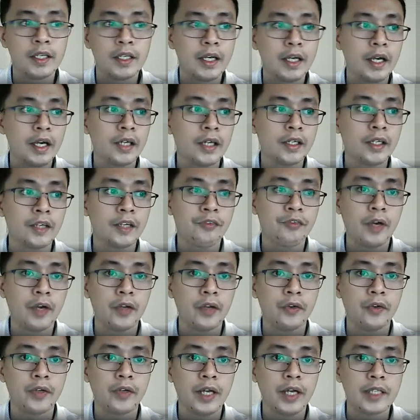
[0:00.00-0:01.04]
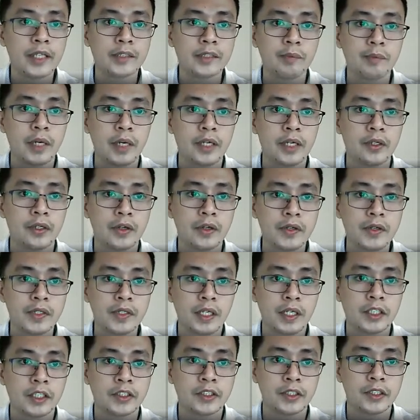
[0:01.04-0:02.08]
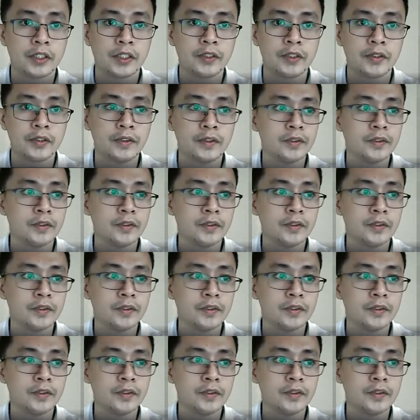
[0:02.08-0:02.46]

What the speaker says: and then followed class by your section.